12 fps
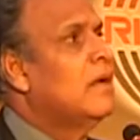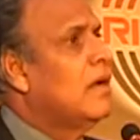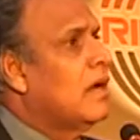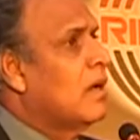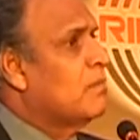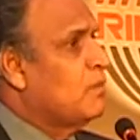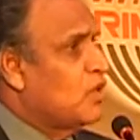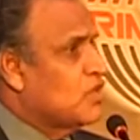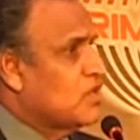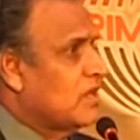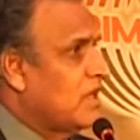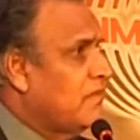
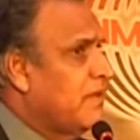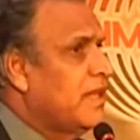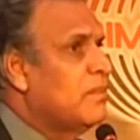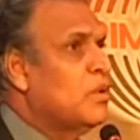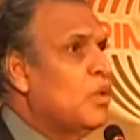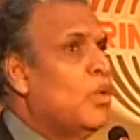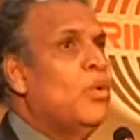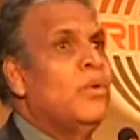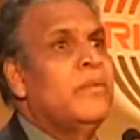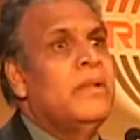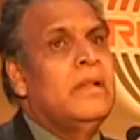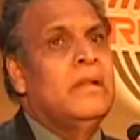corporation, giving them the
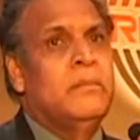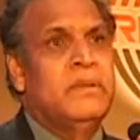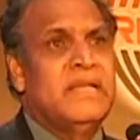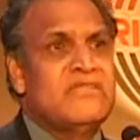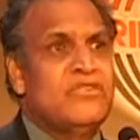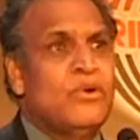loan, but that's